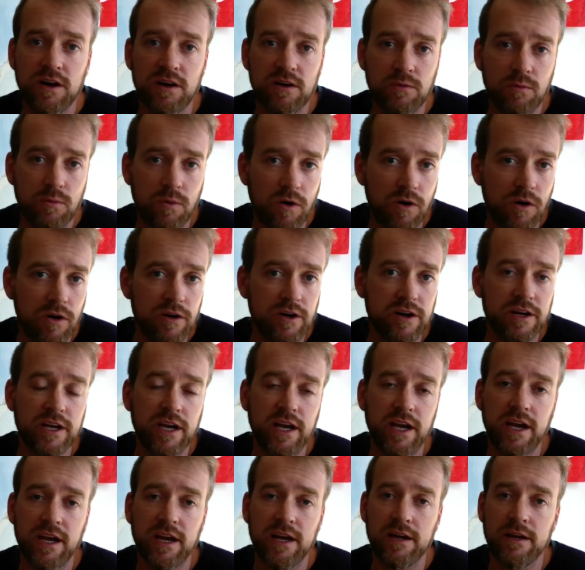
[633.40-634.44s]
water
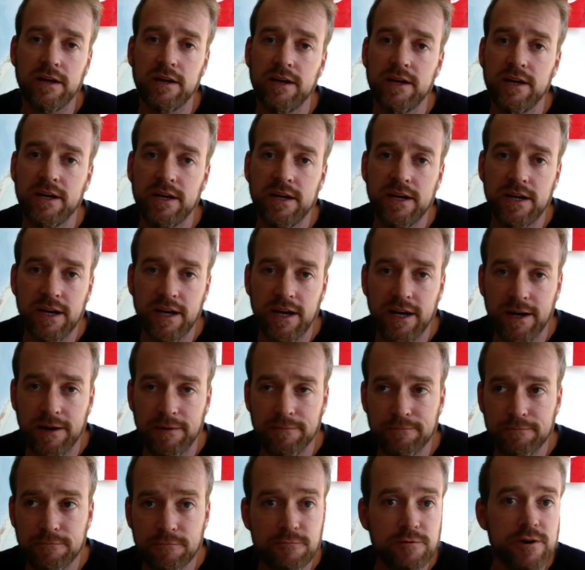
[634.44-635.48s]
can
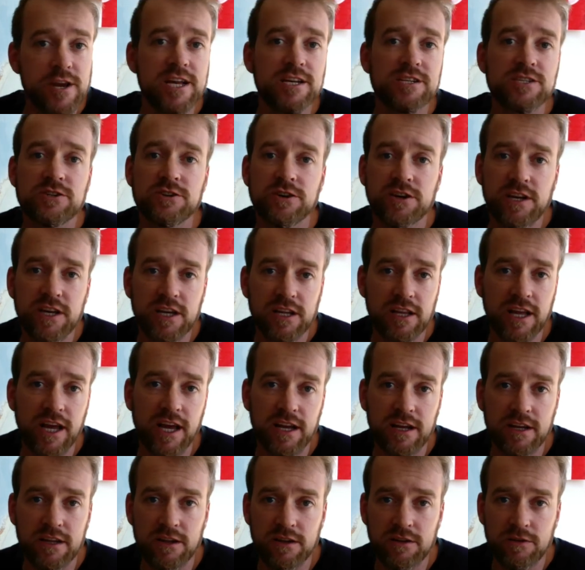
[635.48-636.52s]

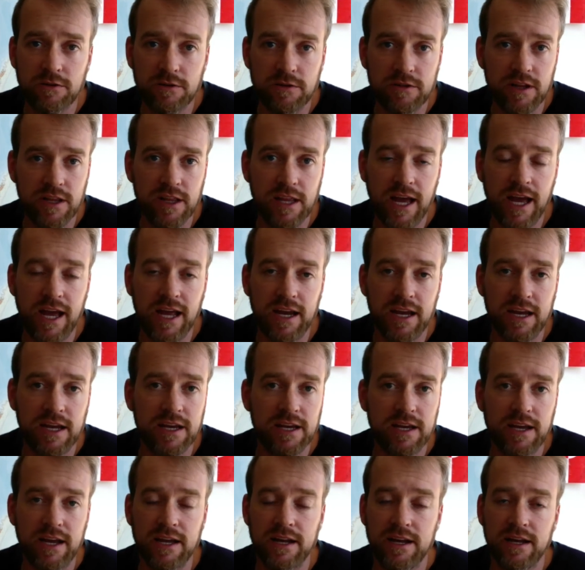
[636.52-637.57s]
recirculate in the North
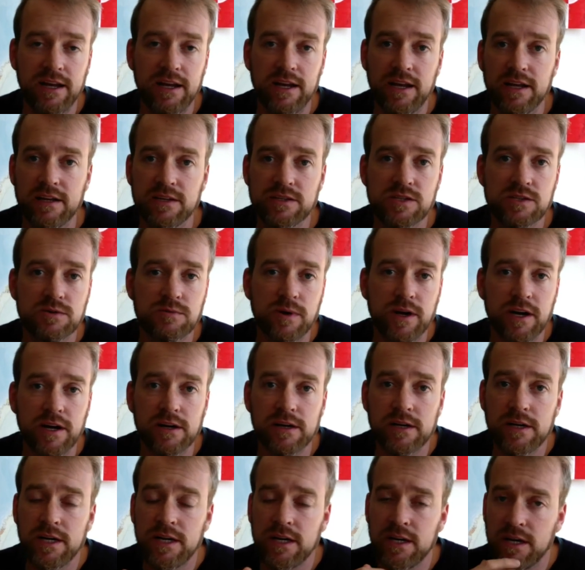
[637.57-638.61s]
Atlantic and
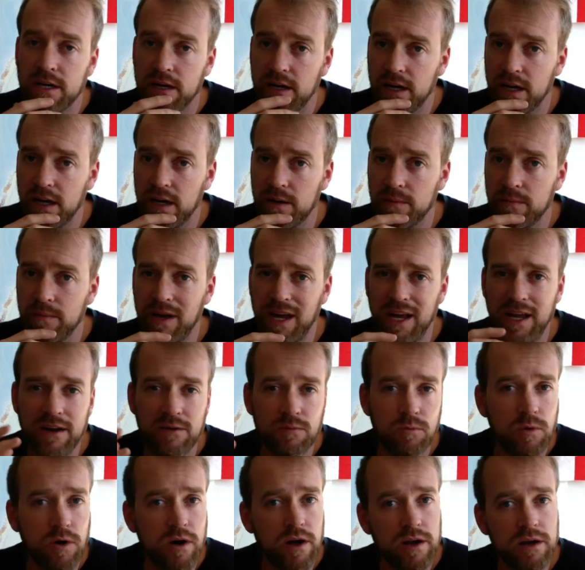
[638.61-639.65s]
elsewhere,
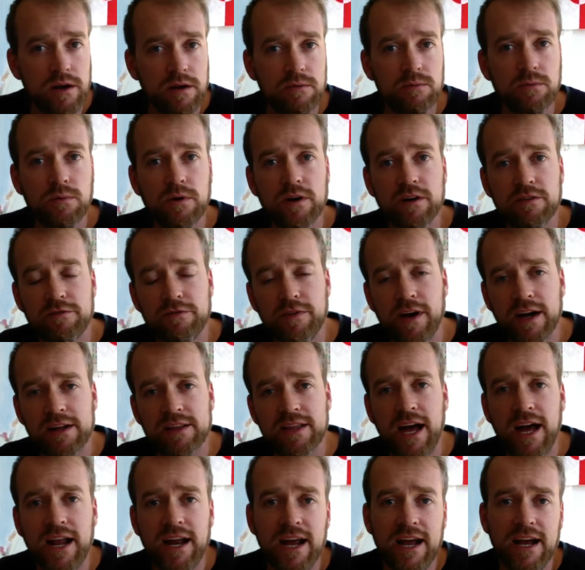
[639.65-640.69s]
and what effect
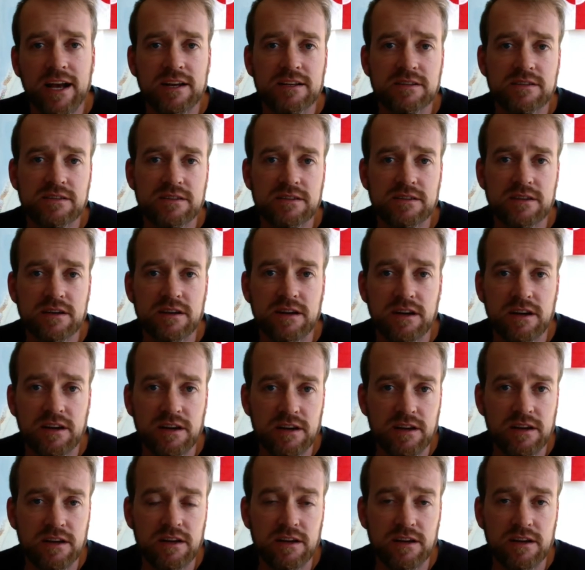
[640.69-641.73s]
that has
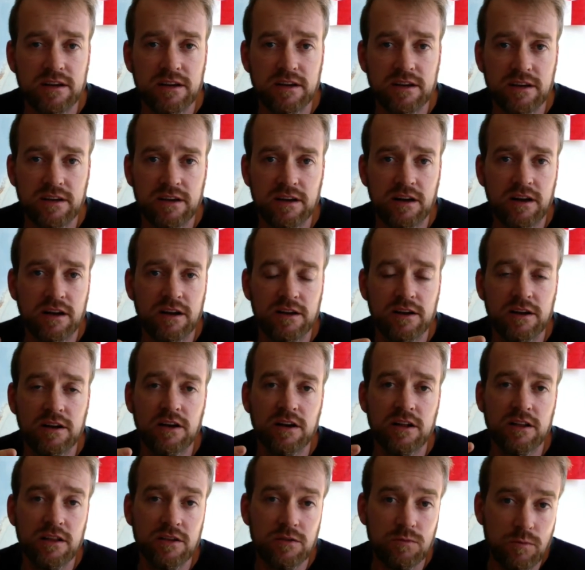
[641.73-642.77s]

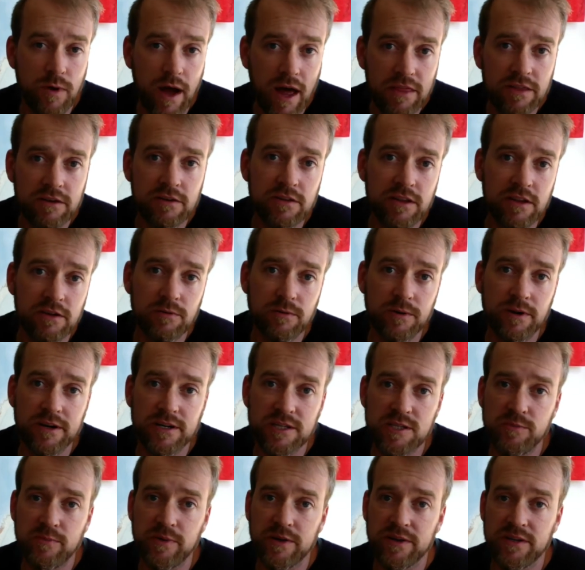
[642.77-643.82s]
on the weather that we're
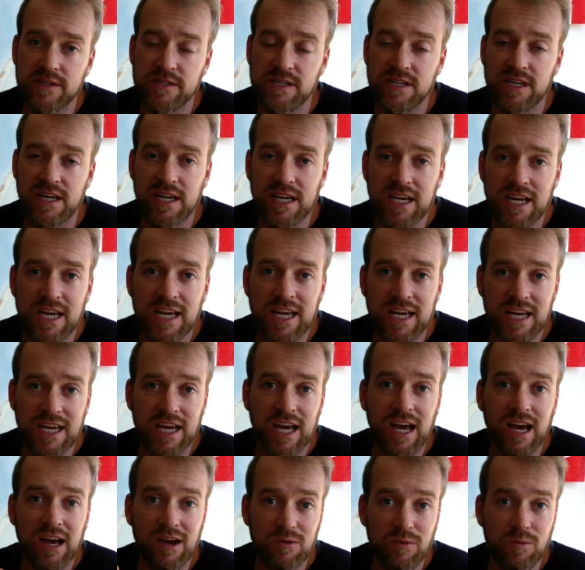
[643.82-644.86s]
experiencing,
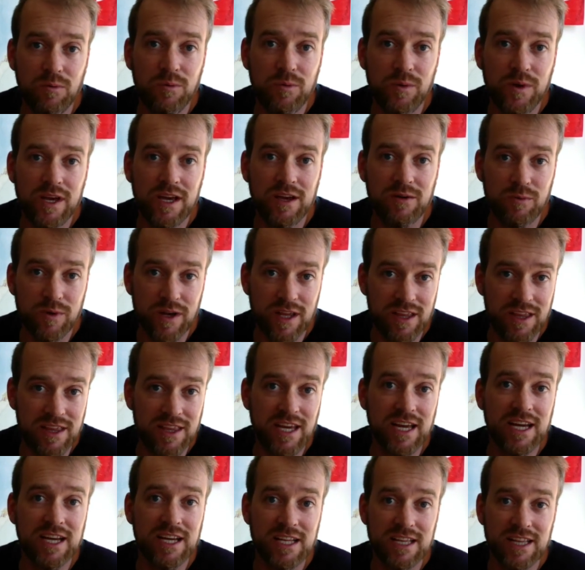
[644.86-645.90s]
we
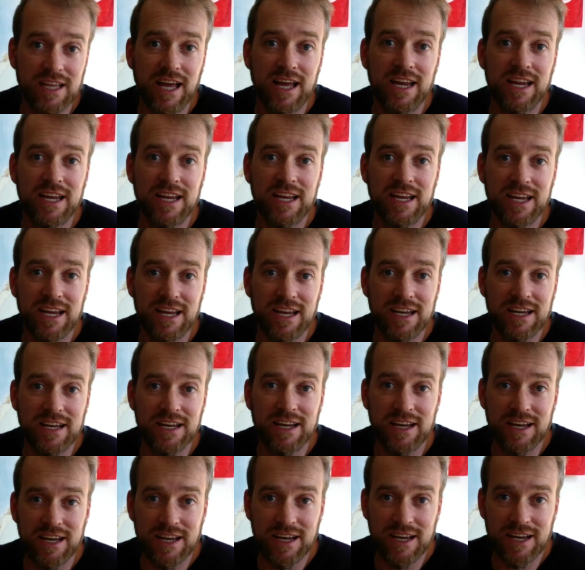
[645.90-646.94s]
think that
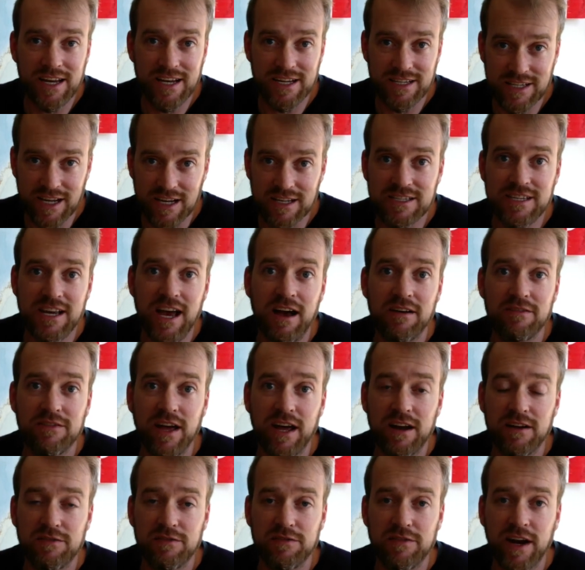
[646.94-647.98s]
it does have
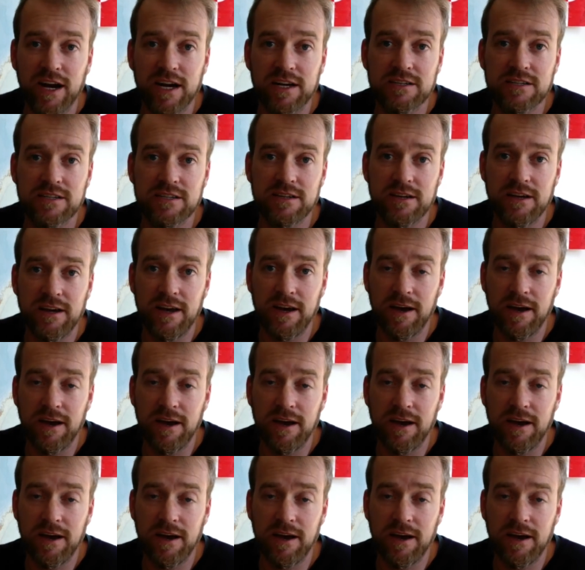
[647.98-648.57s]
that effect.